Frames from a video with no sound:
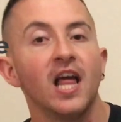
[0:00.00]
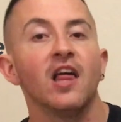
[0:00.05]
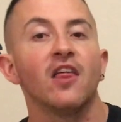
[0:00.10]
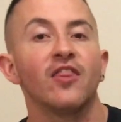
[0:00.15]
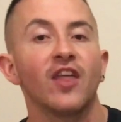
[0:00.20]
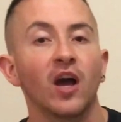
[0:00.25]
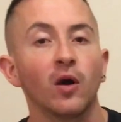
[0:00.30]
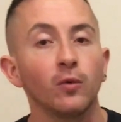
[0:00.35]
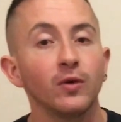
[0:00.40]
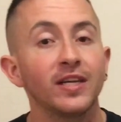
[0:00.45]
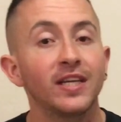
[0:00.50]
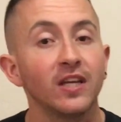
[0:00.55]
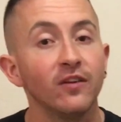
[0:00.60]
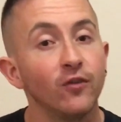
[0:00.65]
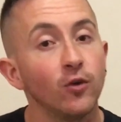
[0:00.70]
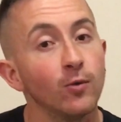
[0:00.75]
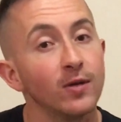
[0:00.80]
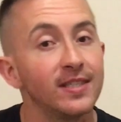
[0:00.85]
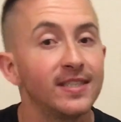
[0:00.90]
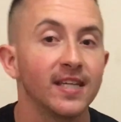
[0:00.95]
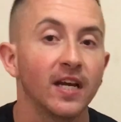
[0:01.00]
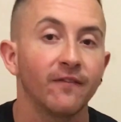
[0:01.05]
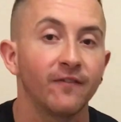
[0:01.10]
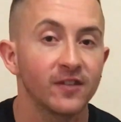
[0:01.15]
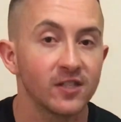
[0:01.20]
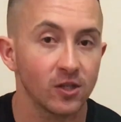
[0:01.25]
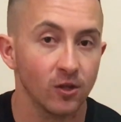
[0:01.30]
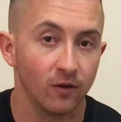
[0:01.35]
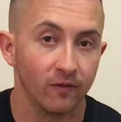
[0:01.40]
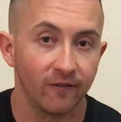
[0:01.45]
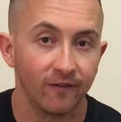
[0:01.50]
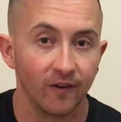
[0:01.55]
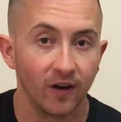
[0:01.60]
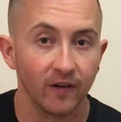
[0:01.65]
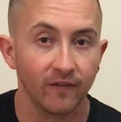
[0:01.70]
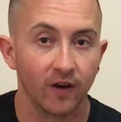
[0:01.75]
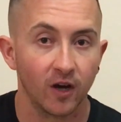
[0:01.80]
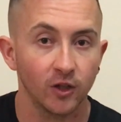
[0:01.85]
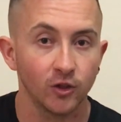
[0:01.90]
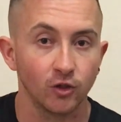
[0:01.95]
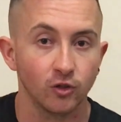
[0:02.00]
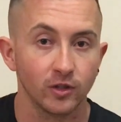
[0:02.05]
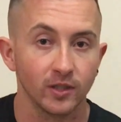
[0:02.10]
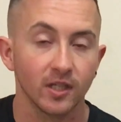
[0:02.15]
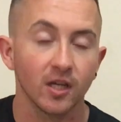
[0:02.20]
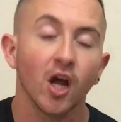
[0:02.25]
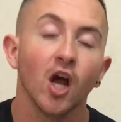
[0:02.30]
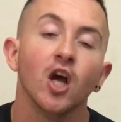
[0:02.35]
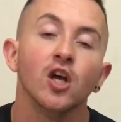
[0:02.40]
that would give you a deficit of 500.